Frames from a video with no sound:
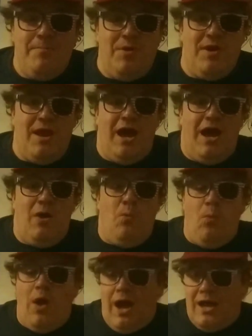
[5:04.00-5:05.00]
But
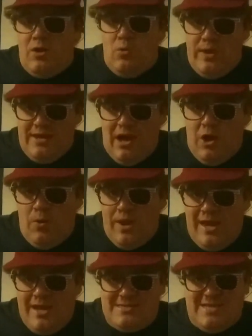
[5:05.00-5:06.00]
Juan
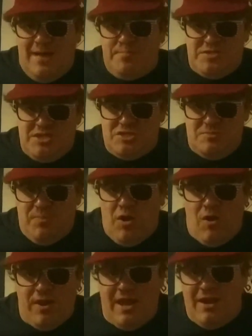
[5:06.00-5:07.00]
Guaido and his opposition
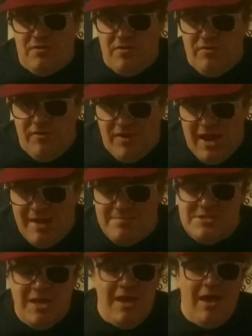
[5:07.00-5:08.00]
party, I don't know their
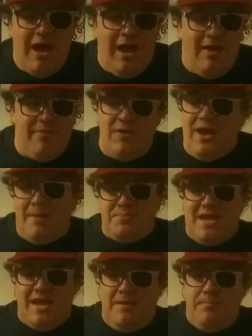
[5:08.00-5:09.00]
names, they're
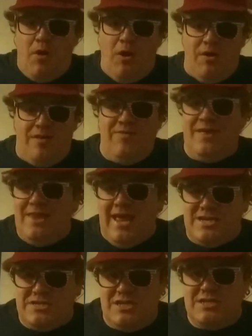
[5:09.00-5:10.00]
not taking part in the
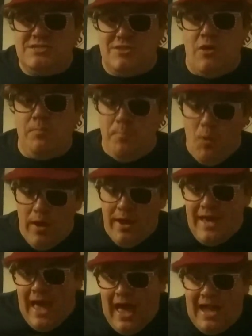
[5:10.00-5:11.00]
elections. They're
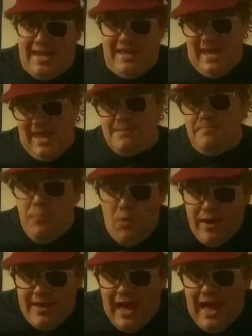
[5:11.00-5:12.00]
boycotting it,
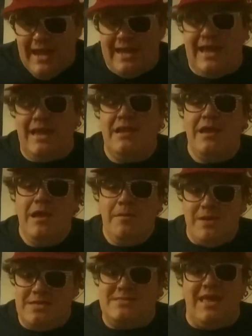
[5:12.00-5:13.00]

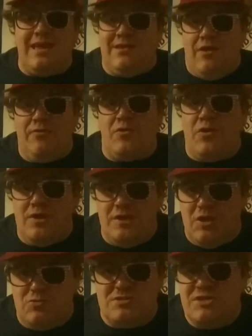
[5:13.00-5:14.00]
because they know they're going to
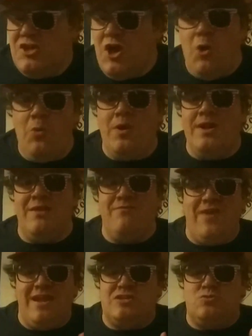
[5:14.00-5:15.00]
lose. No one
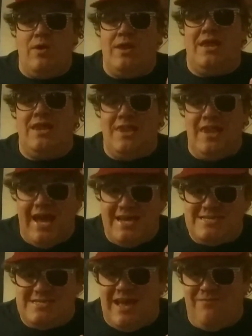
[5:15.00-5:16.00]
in Venezuela
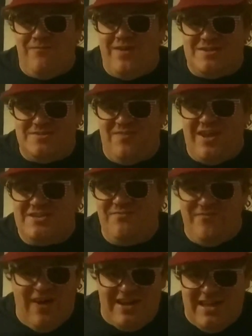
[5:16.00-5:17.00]
likes that fish face
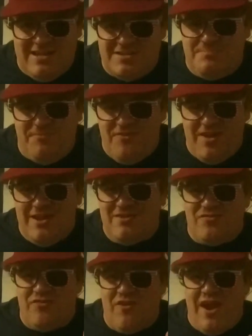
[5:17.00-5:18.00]
fucking
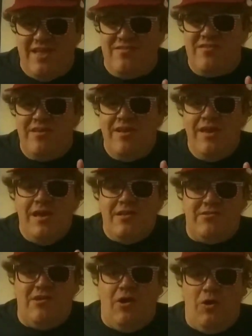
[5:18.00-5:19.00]
his friends.
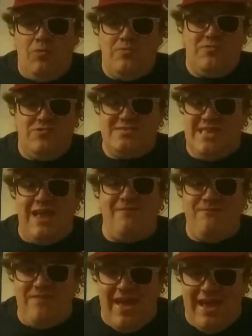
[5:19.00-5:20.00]
So to
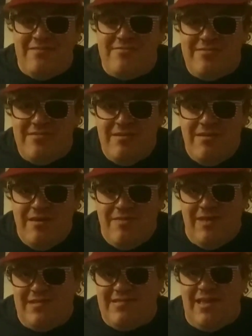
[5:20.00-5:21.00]
save face,
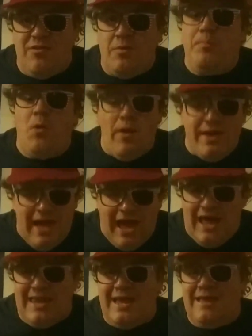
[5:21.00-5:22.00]
they say they're
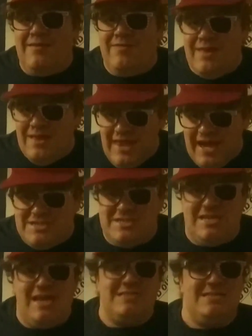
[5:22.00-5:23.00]
boycotting the
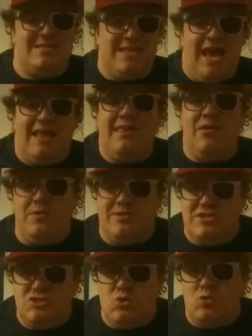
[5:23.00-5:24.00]
election. That's exactly
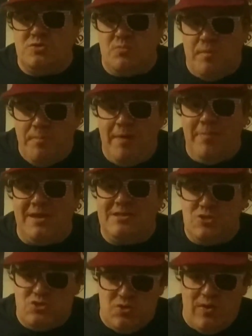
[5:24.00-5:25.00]
what these Georgian
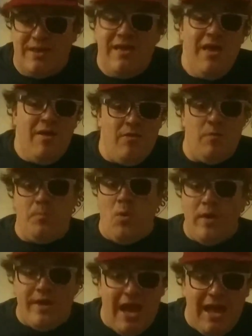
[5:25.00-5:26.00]
Republicans are doing. They're
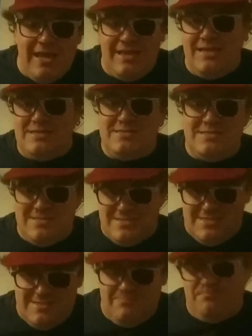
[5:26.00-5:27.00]
boycotting
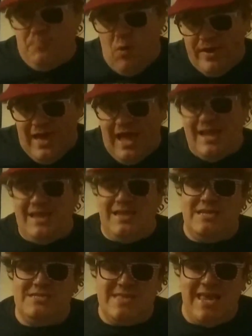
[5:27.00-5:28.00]
these
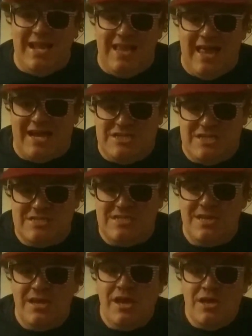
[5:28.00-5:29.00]
Senate
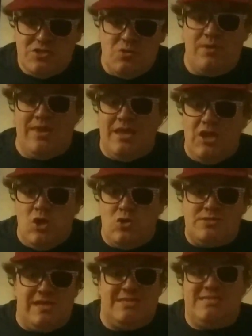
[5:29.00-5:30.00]
elections. So when they
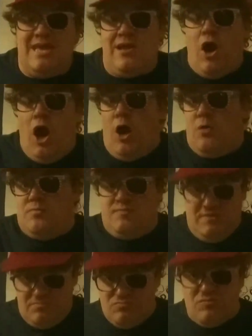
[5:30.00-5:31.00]
lose, they can say,
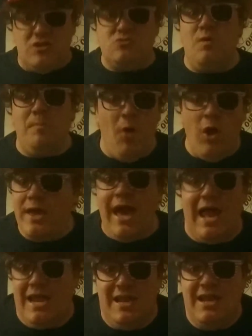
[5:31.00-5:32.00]
oh, because we
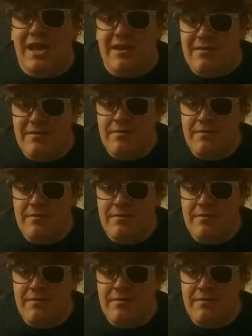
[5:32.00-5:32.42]
boycotted it.